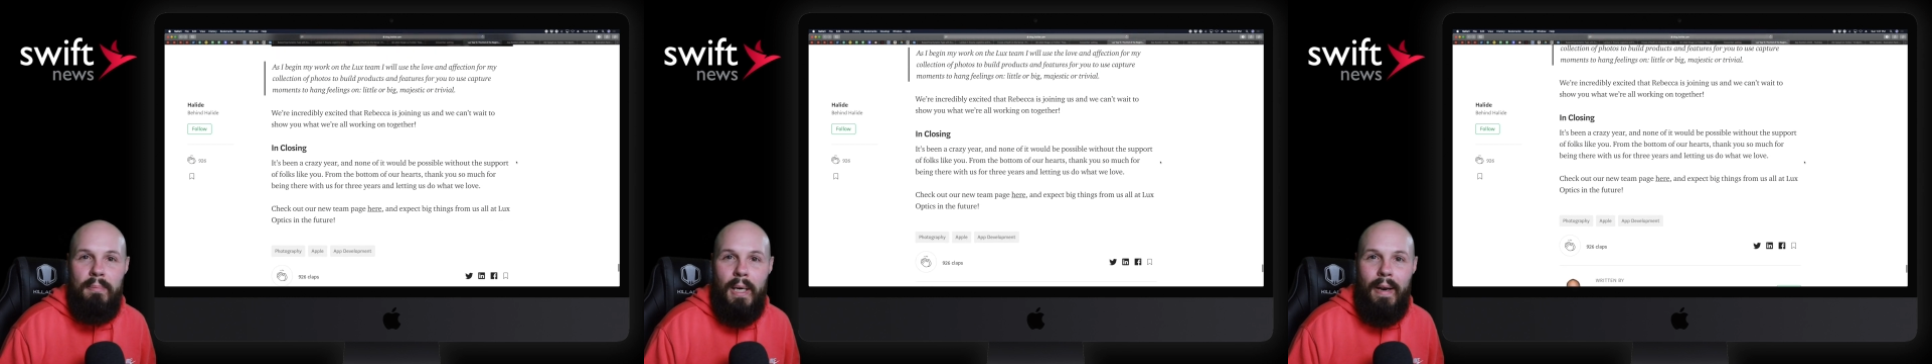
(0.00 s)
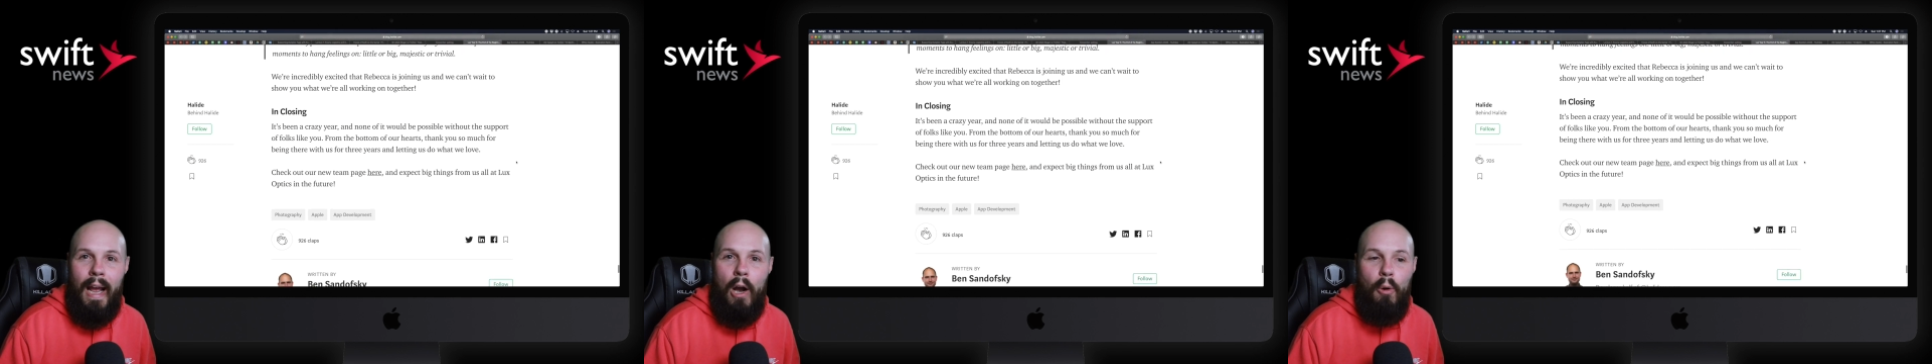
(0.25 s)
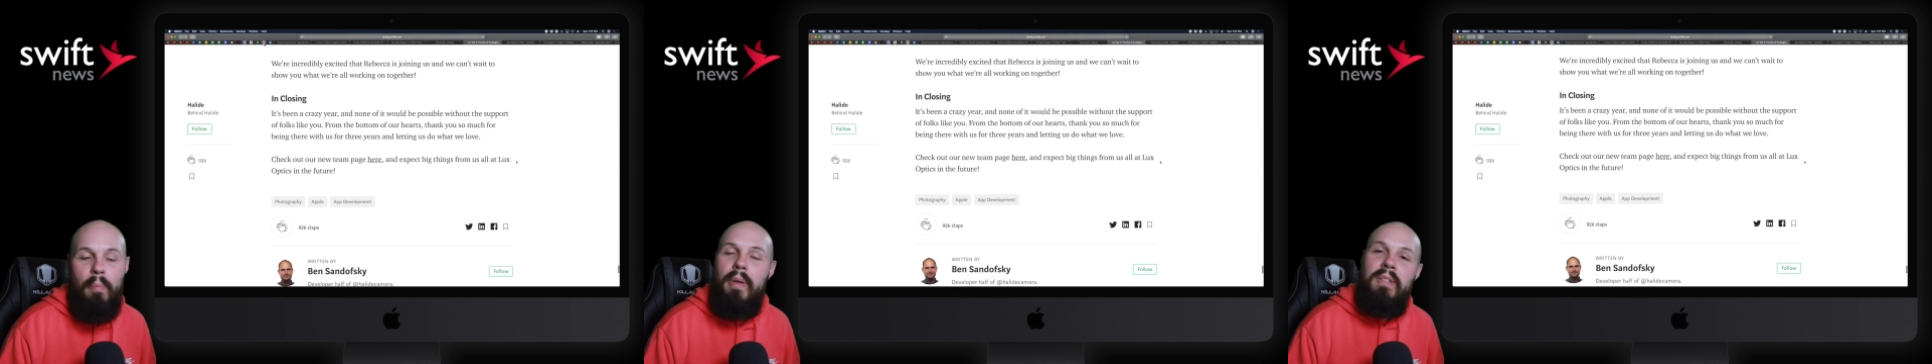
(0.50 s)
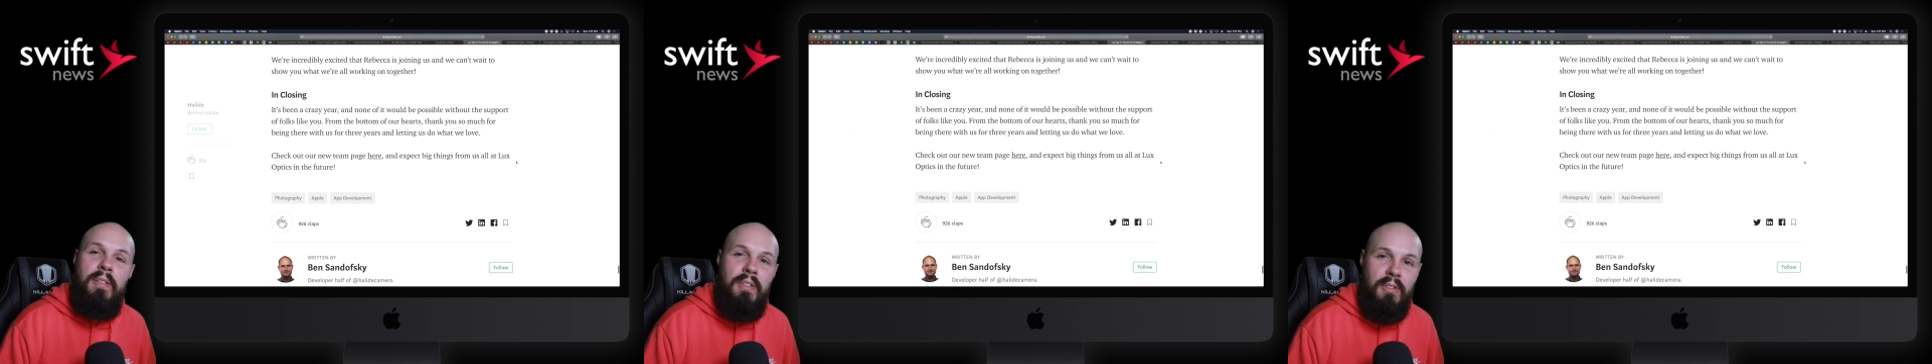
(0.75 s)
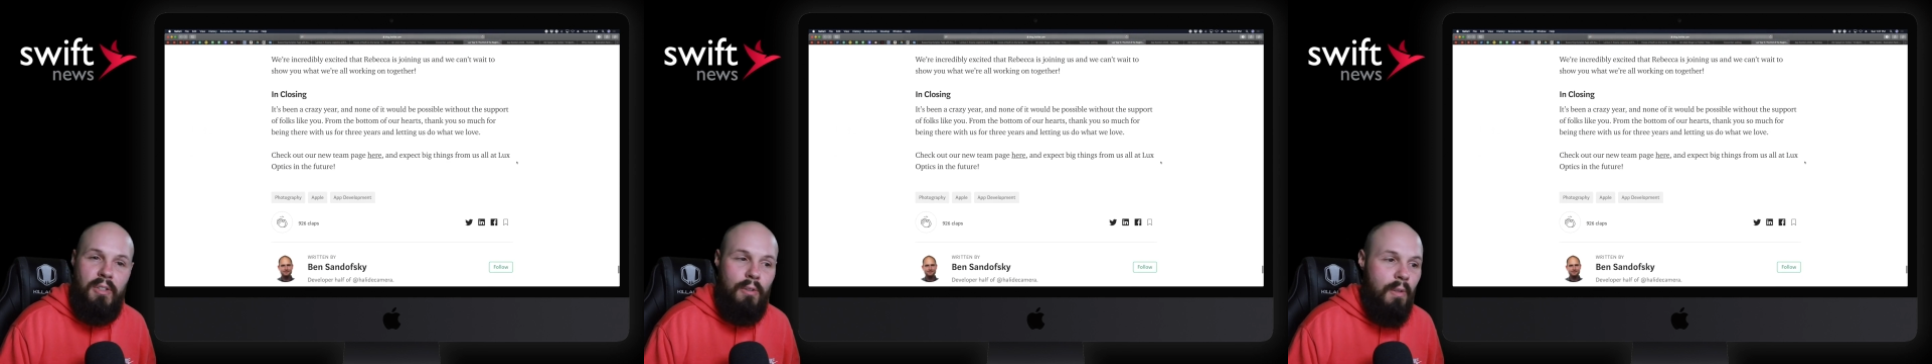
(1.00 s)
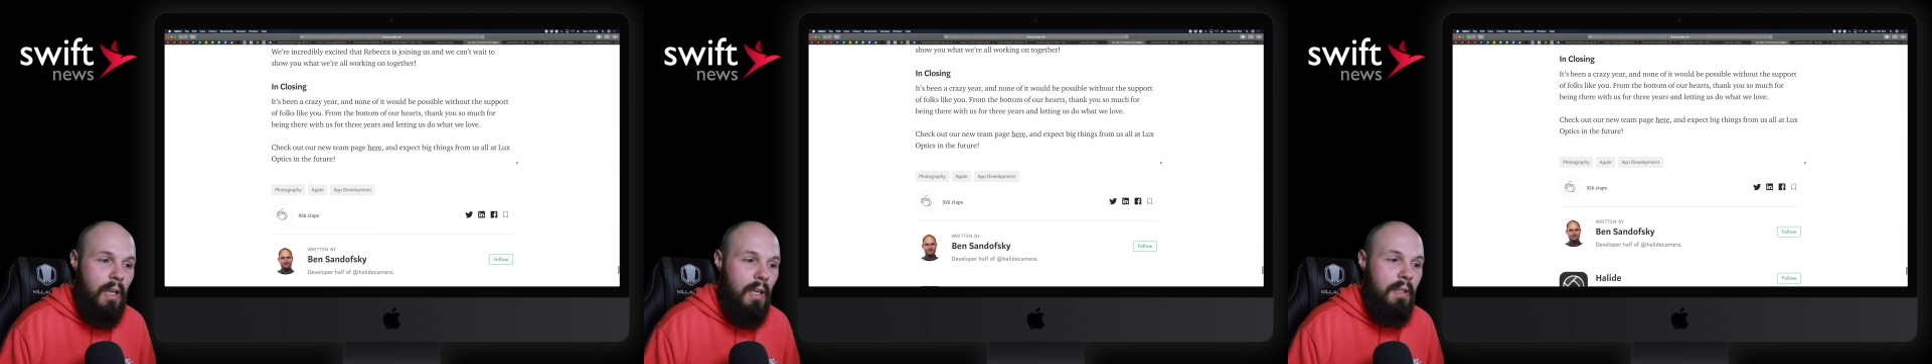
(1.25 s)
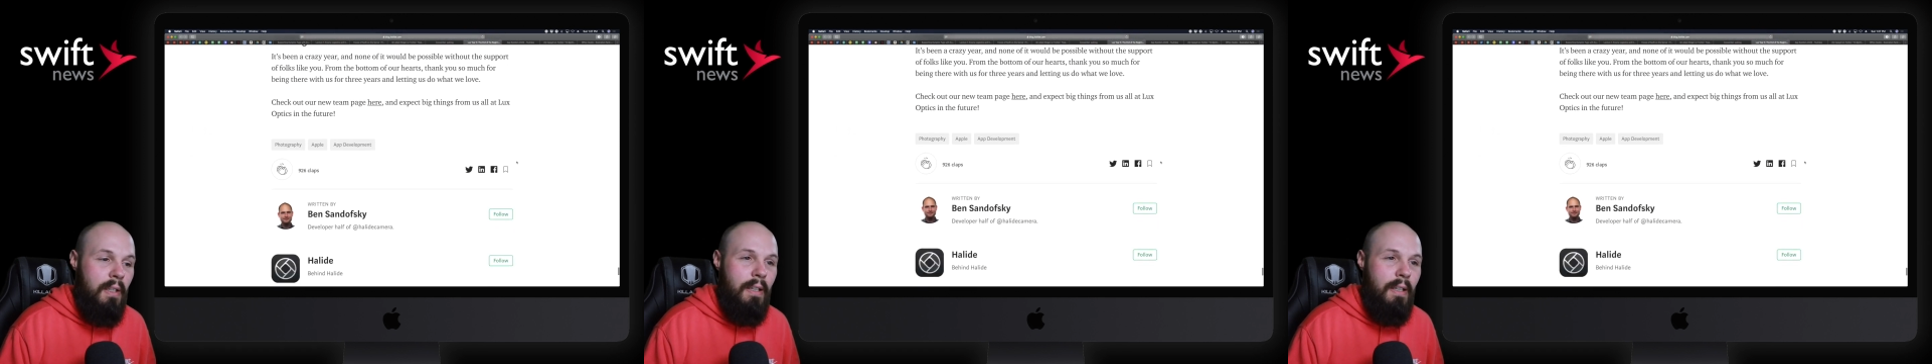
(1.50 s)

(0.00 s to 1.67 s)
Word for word: about how businesses are run,